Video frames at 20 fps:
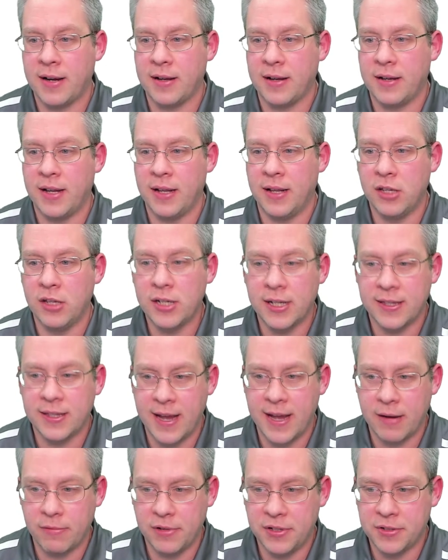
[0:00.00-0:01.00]
and look at
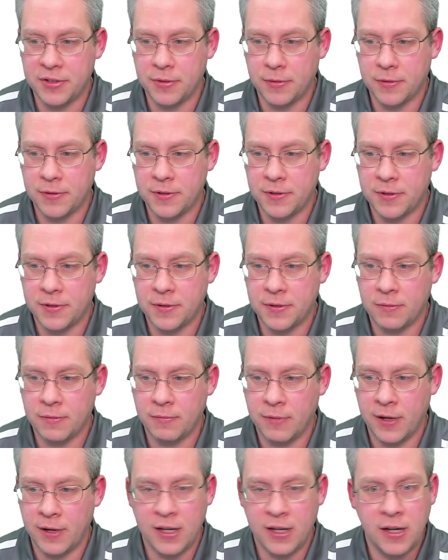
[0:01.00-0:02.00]
that resource
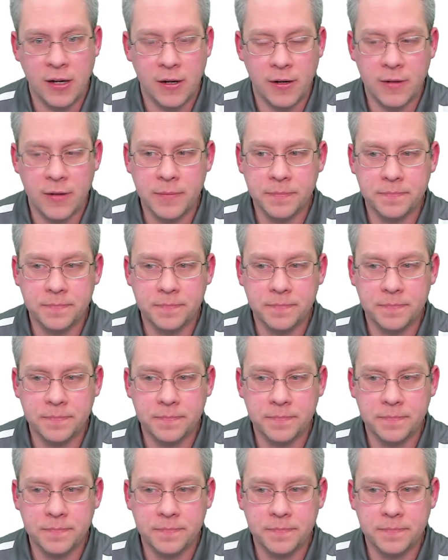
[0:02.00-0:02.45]
right here,